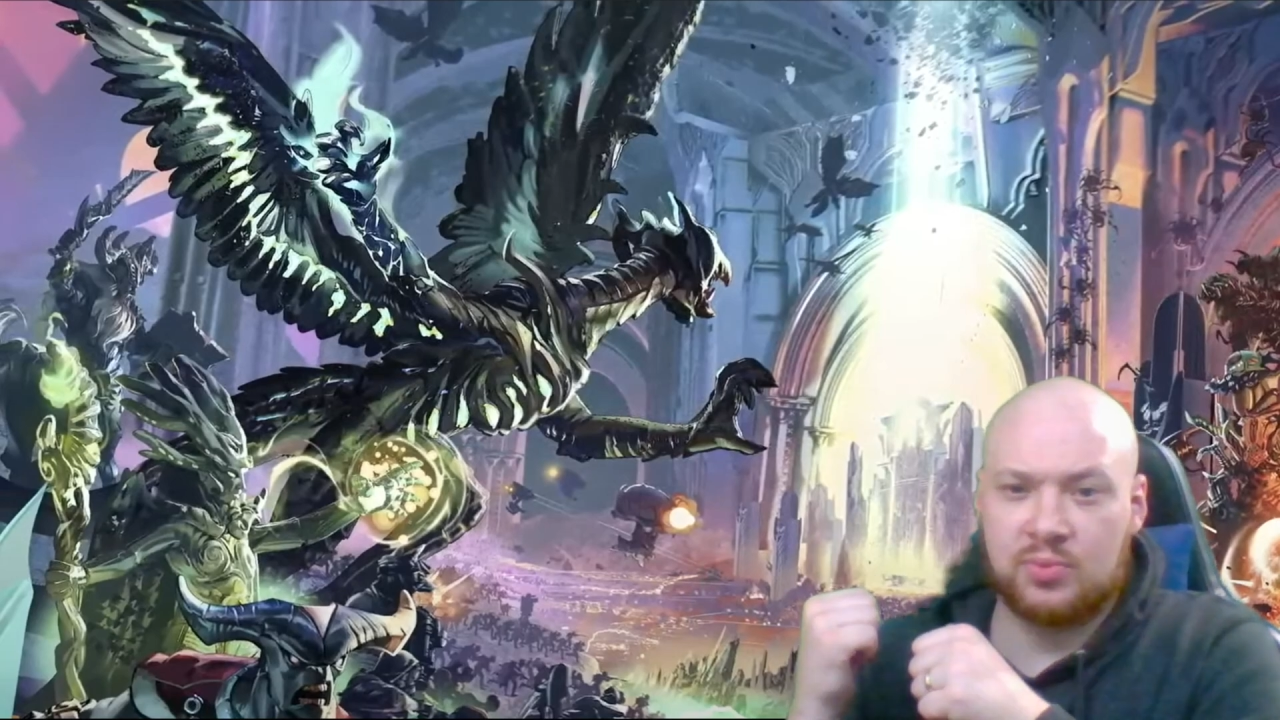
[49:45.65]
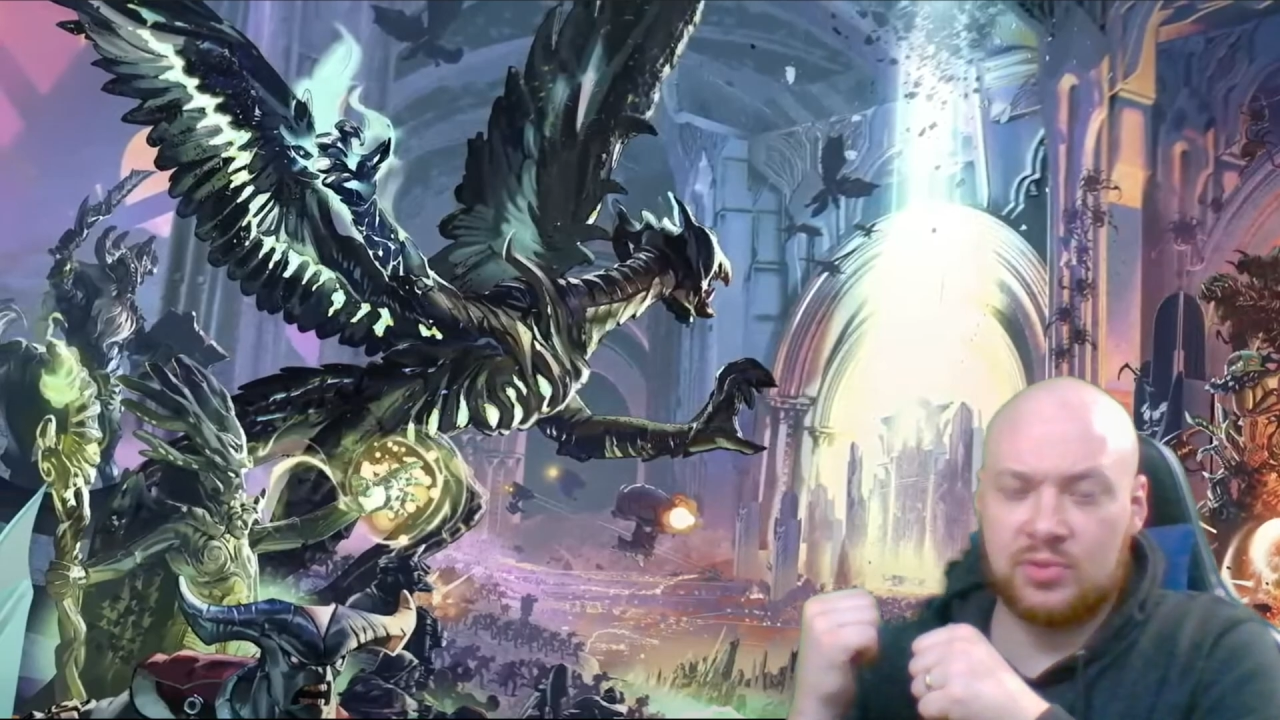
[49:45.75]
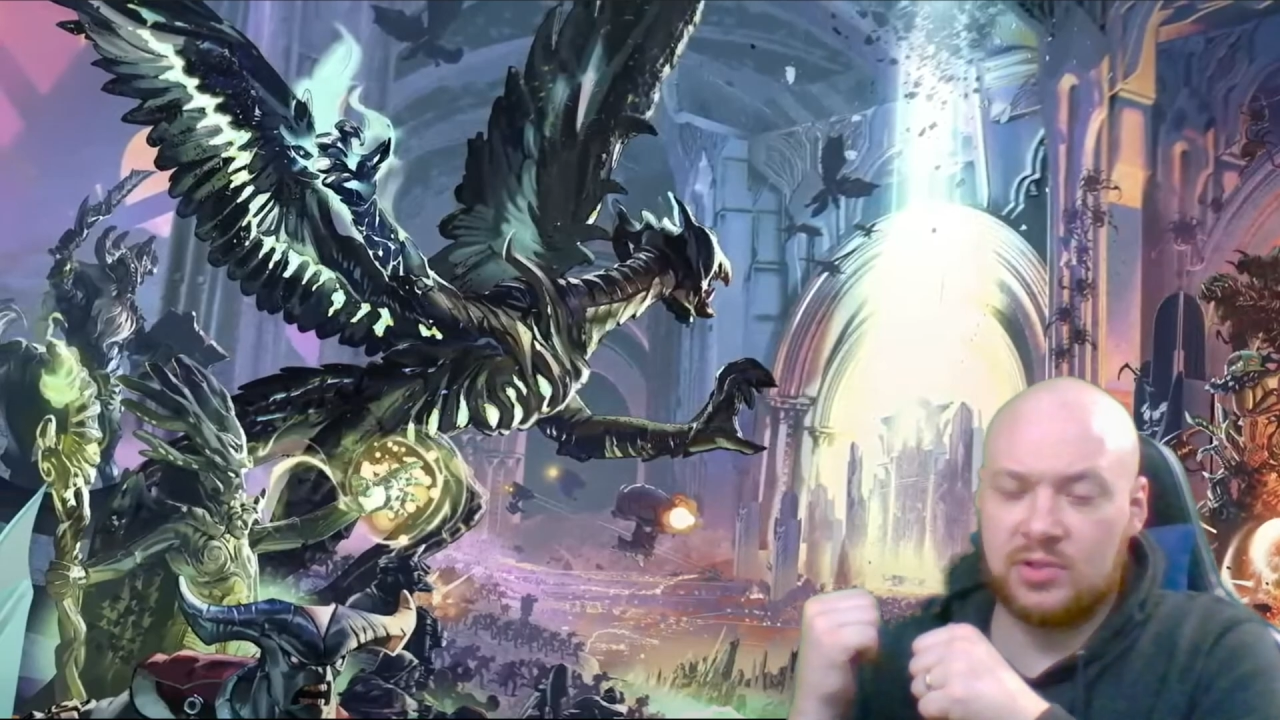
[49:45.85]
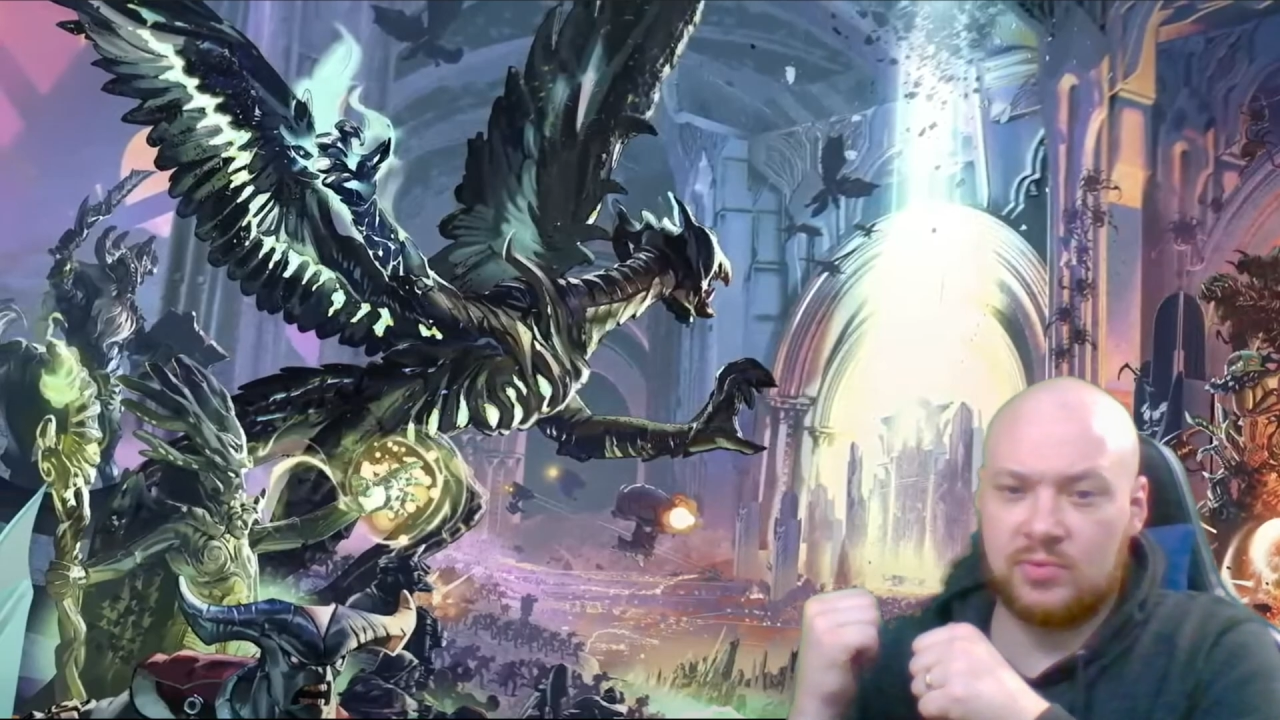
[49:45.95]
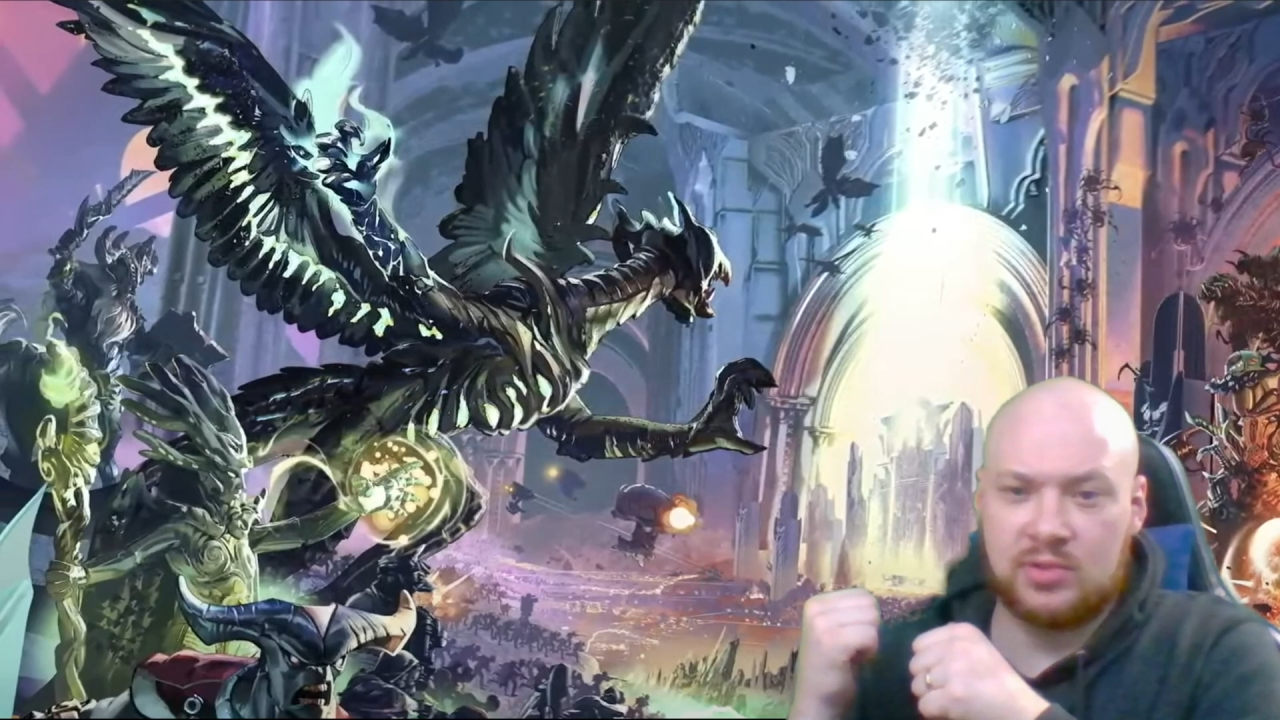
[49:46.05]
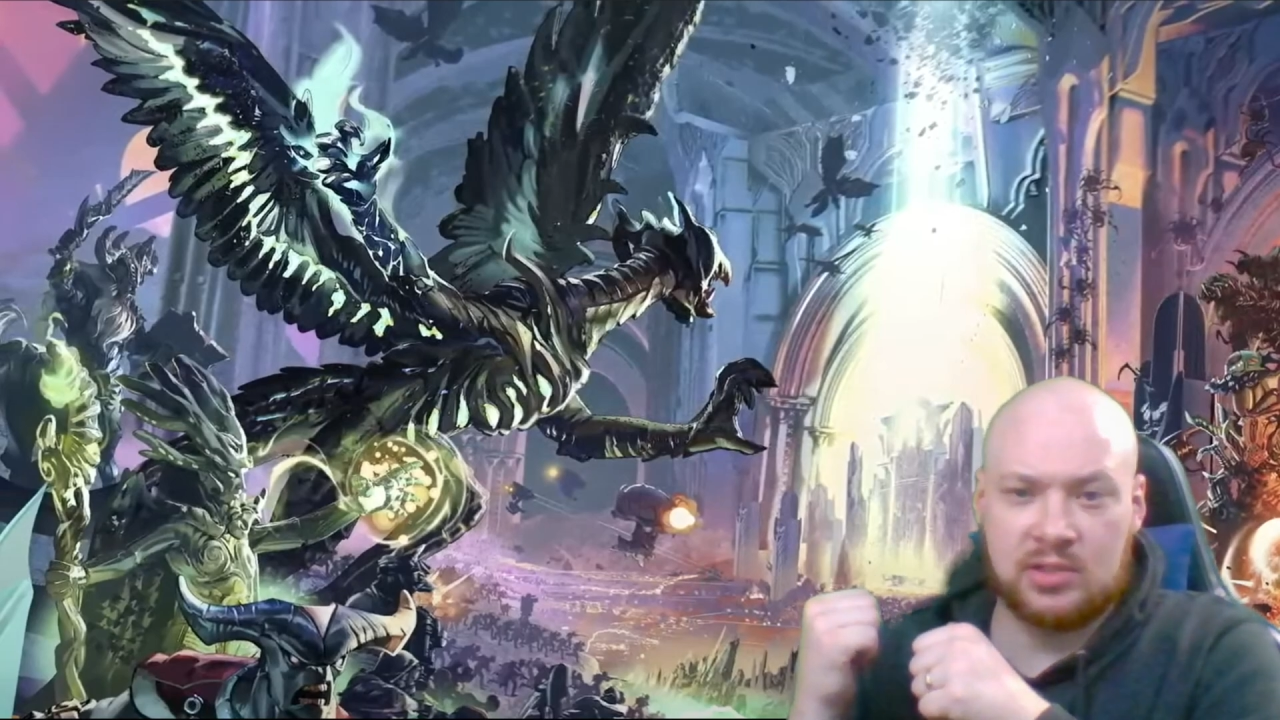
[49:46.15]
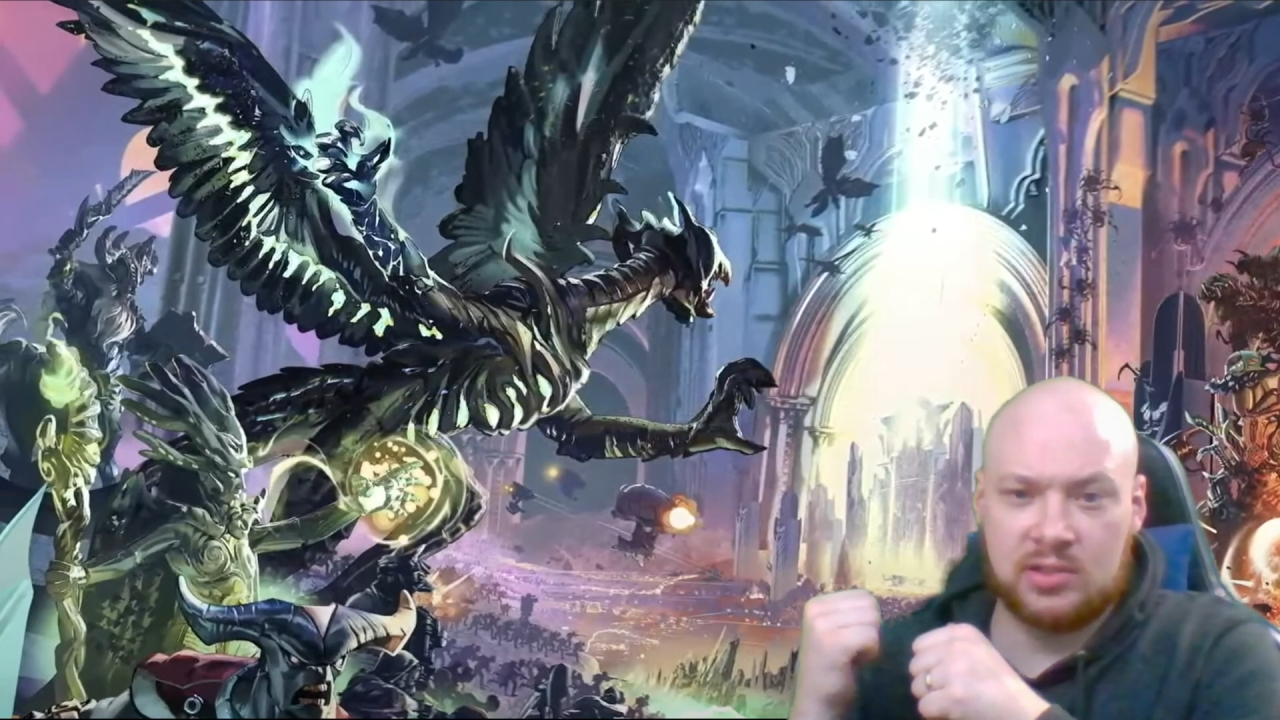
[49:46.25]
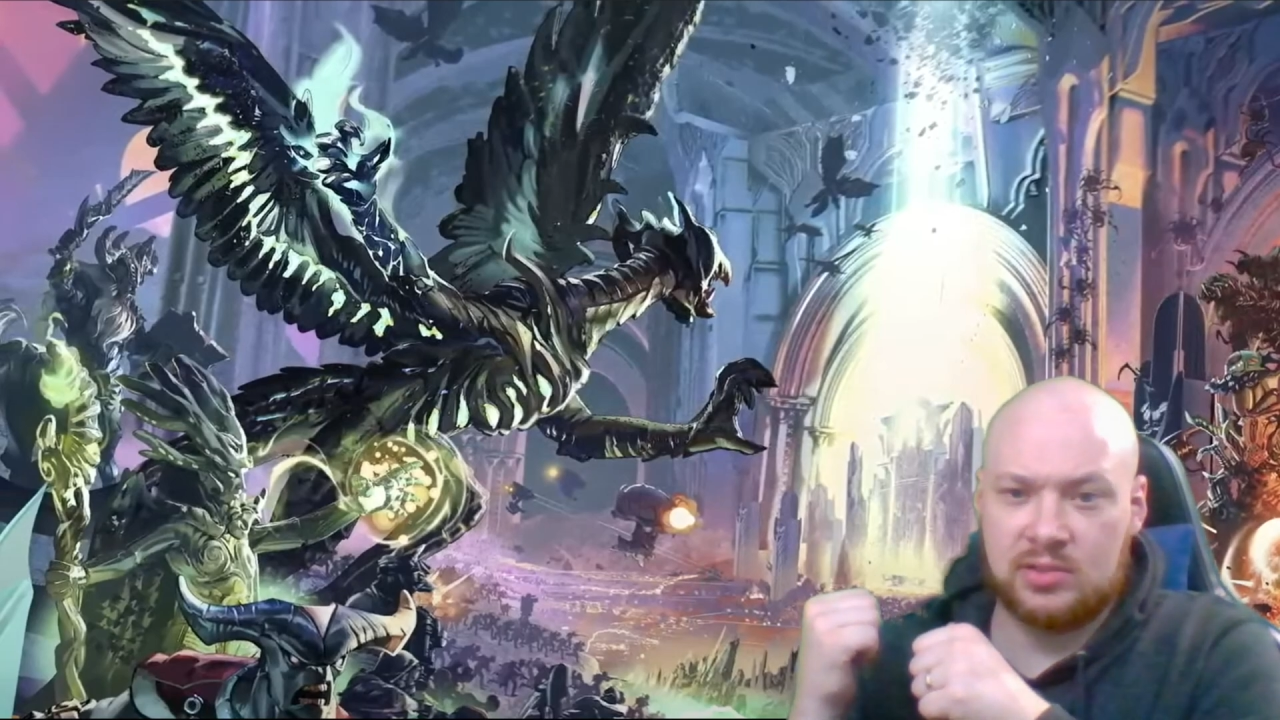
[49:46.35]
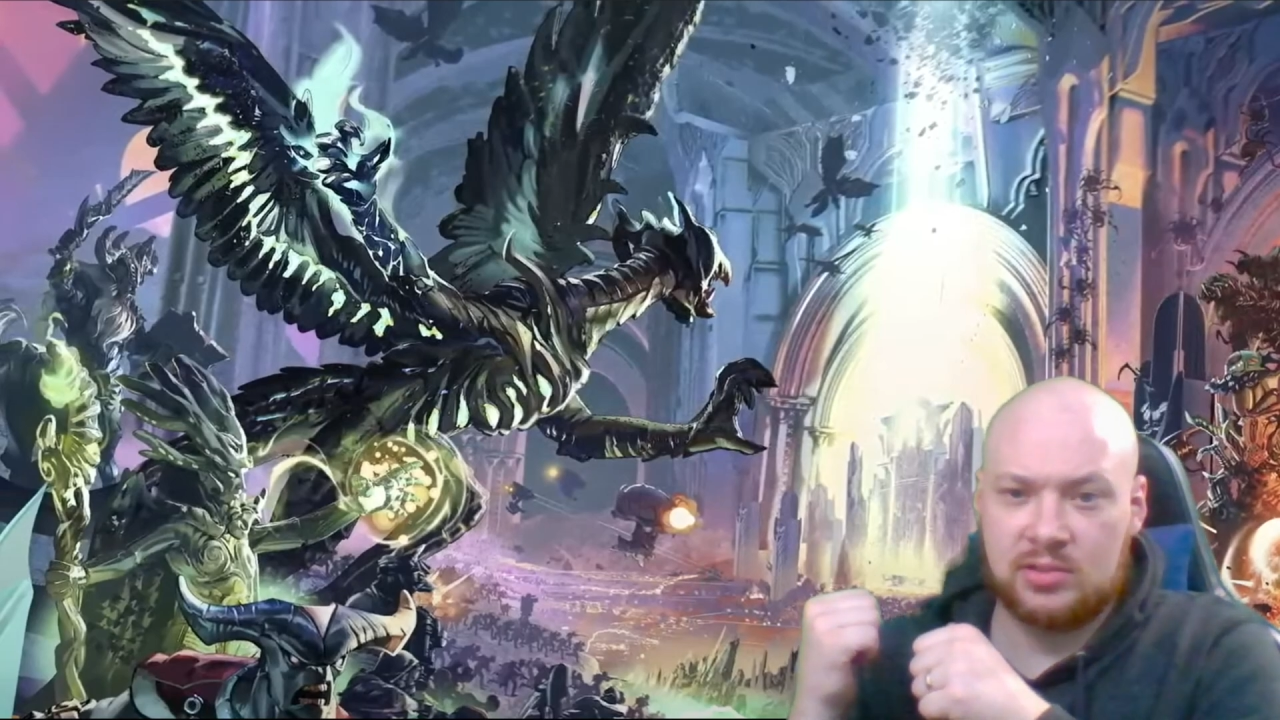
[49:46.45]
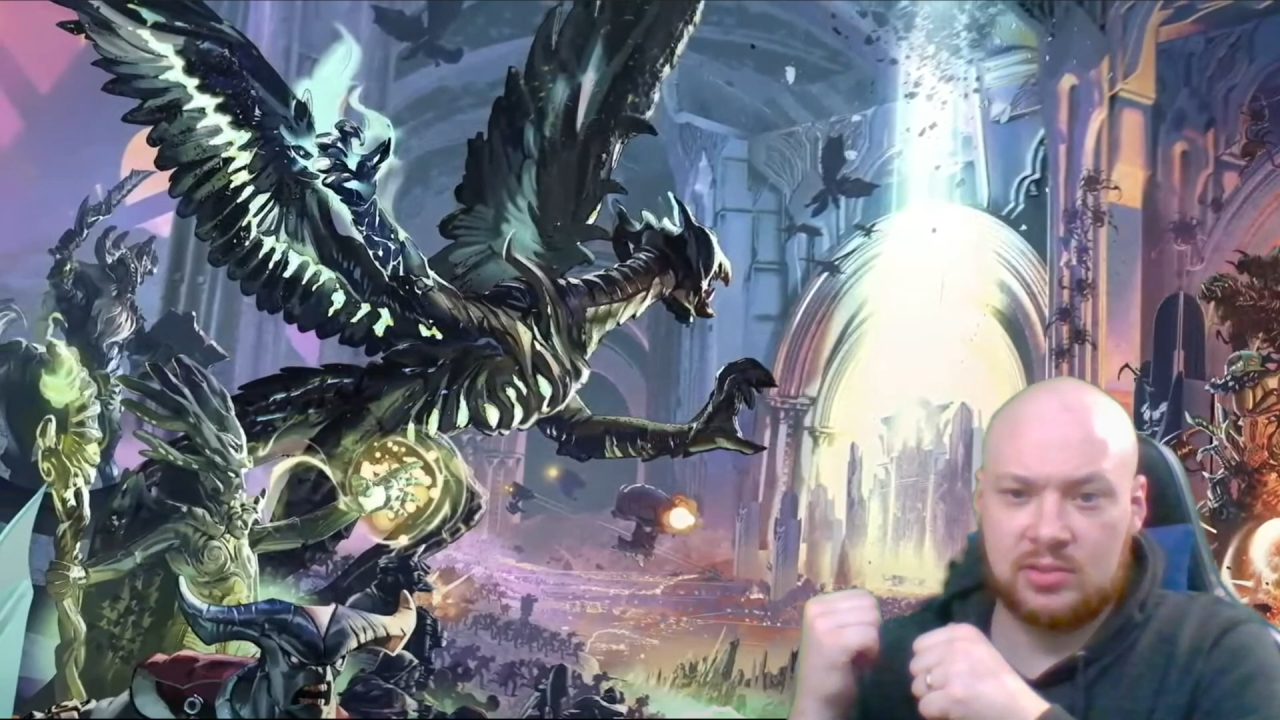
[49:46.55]

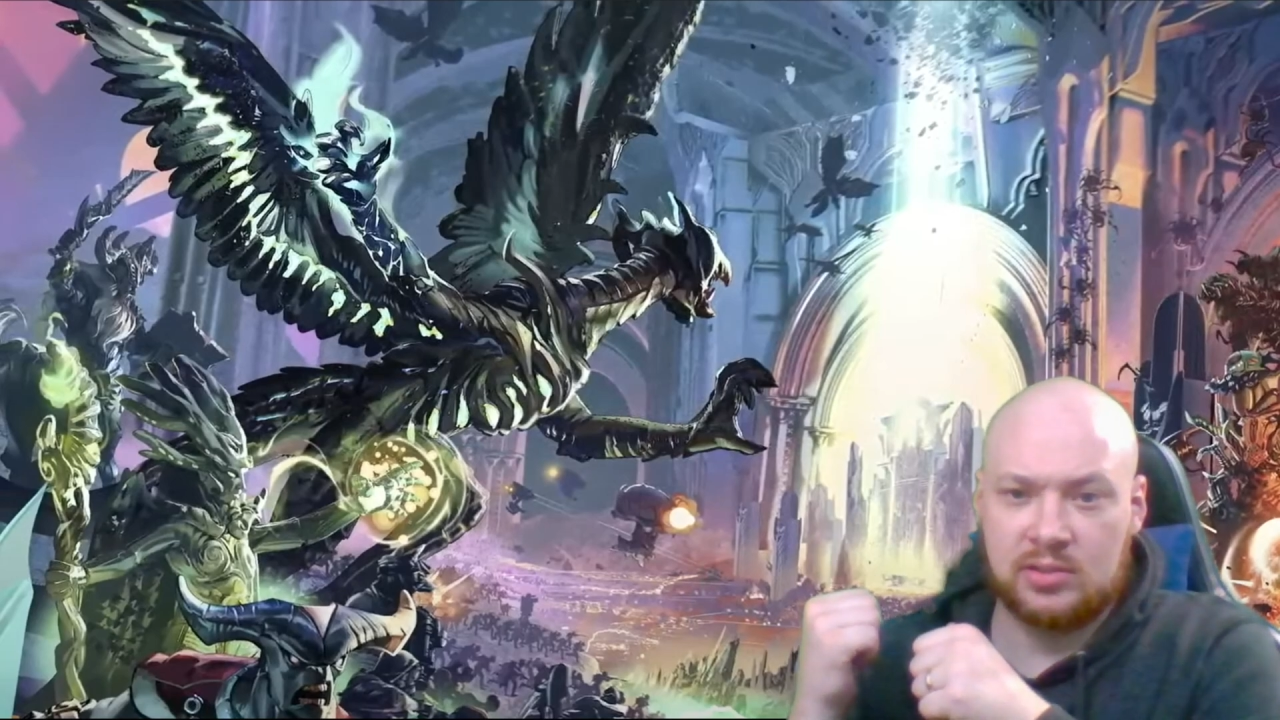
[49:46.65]
printed,